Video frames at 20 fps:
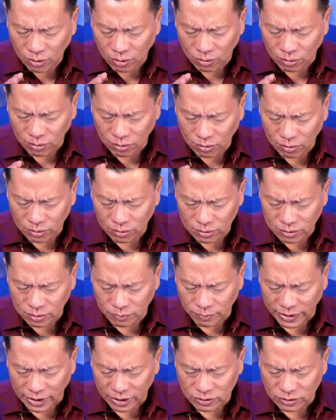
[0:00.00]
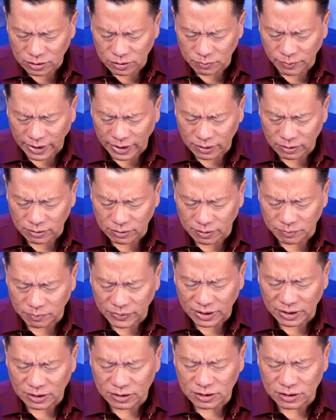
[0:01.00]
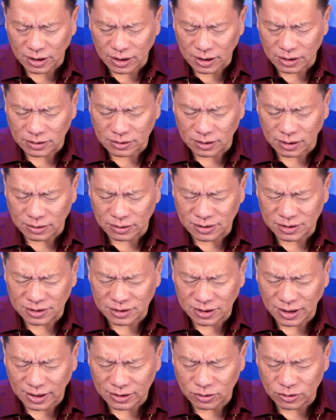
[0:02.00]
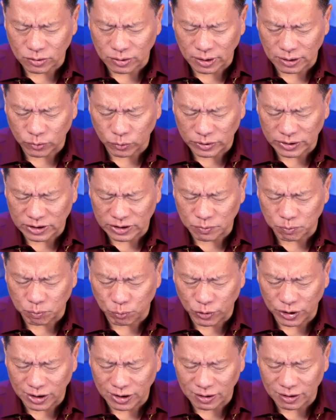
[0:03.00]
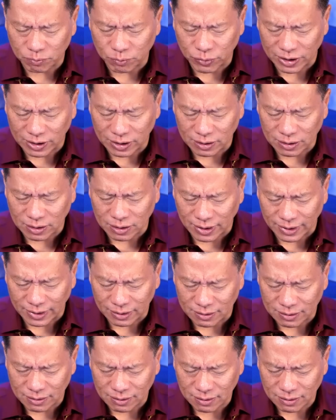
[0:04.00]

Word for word: all your major, minor, and mini chakras are saturated with this brilliant, brilliant light.